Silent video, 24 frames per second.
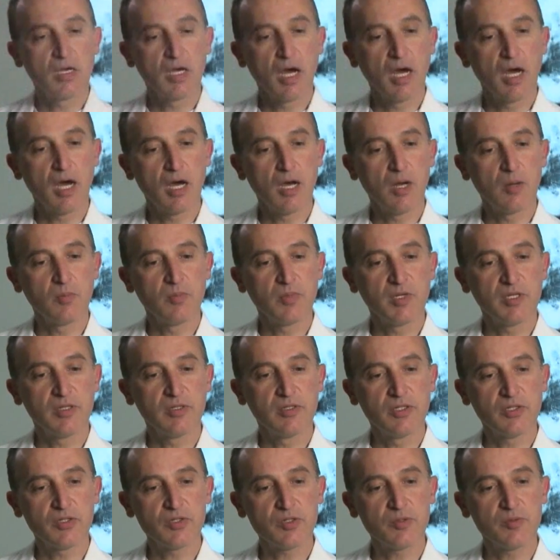We
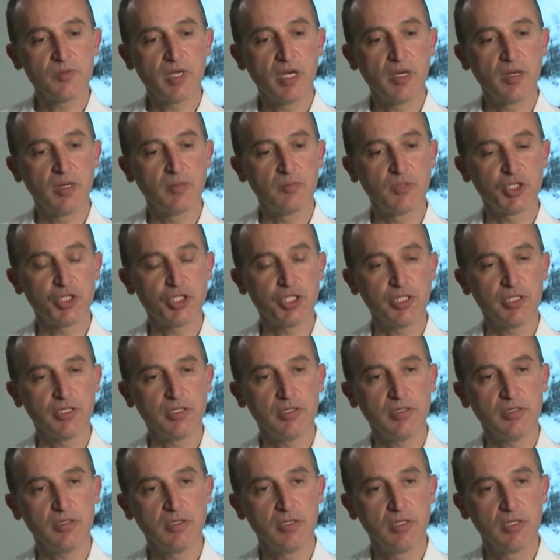use
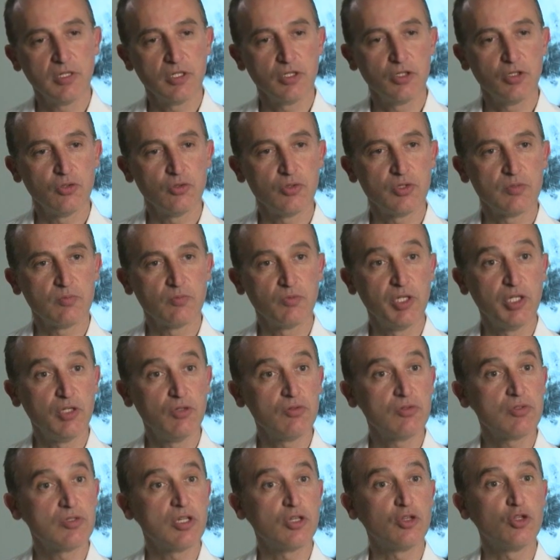the
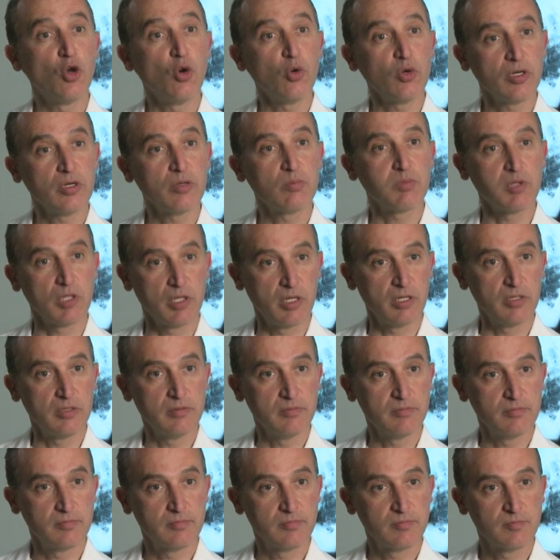donor blood
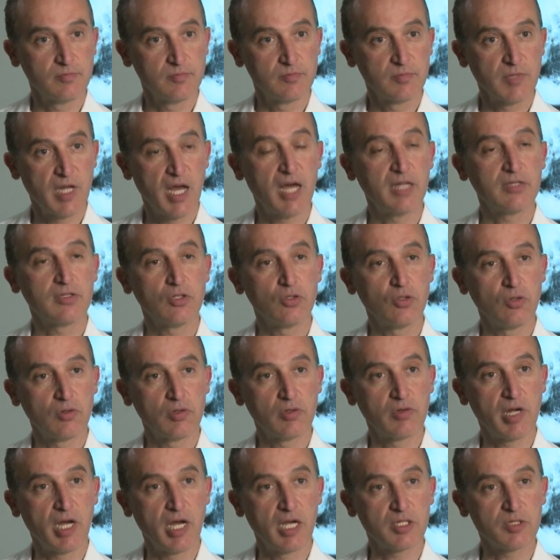at the
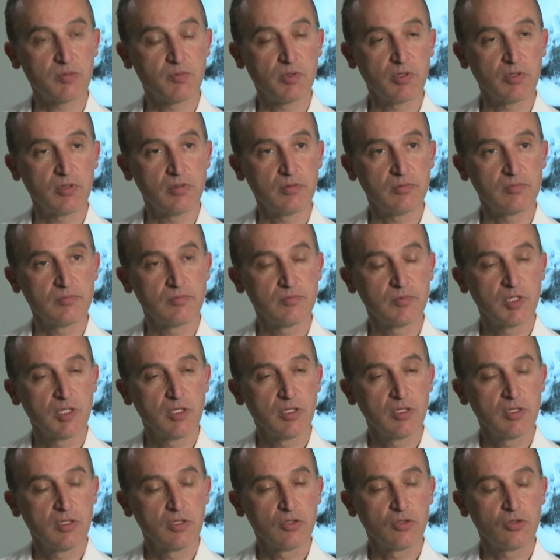donor hospital
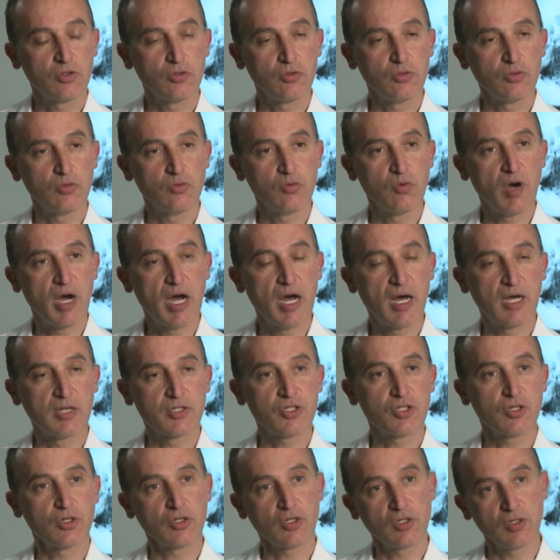to
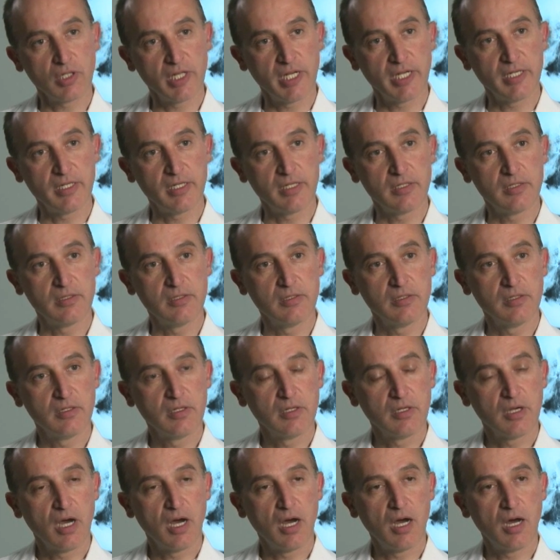circulate it
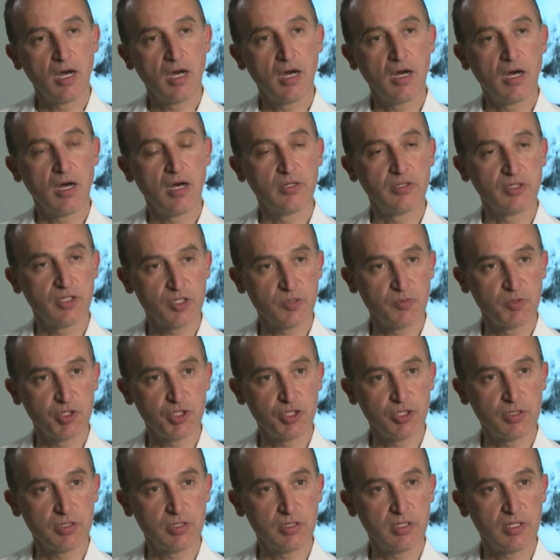on this
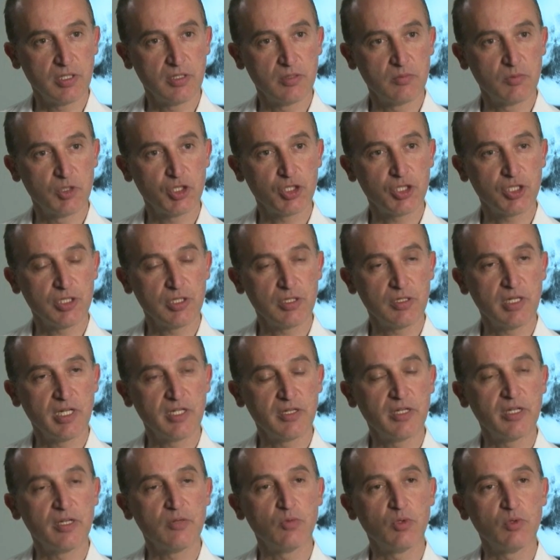machine and
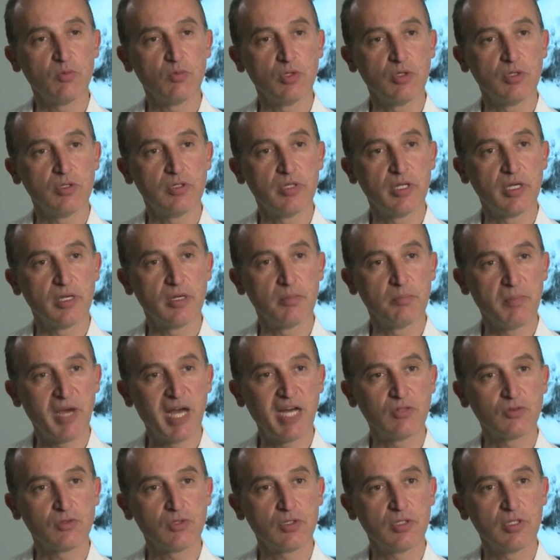then we would
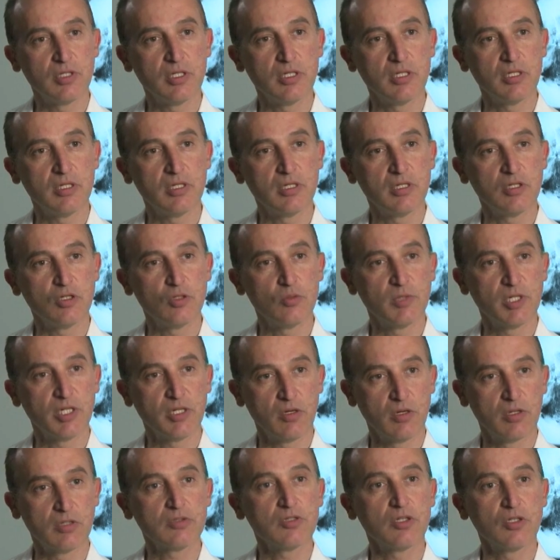mount the human
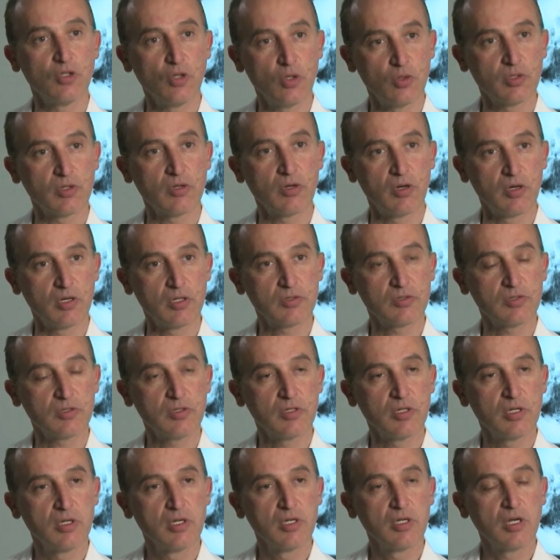heart, the donor heart,
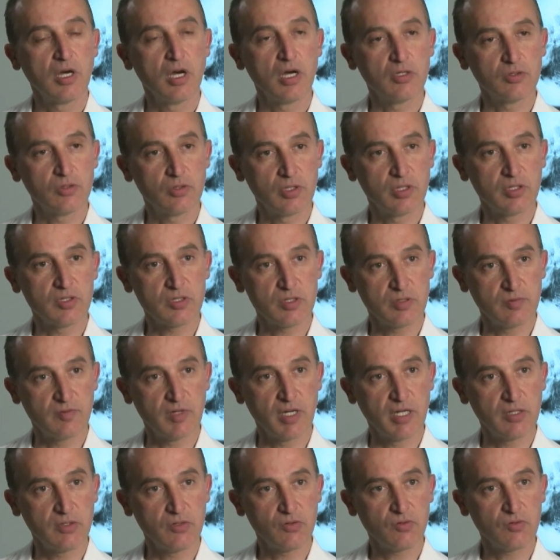onto this
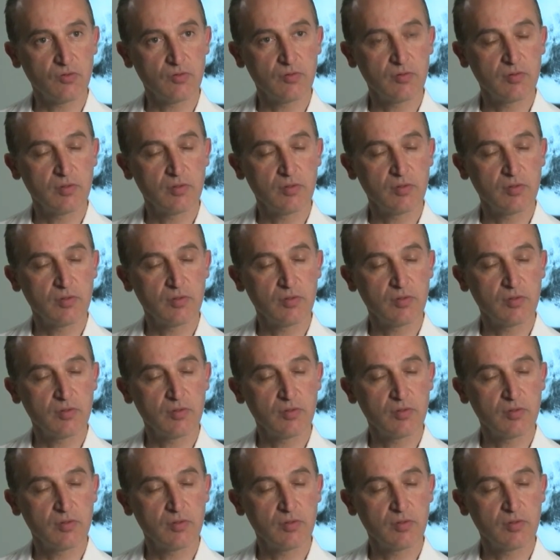device.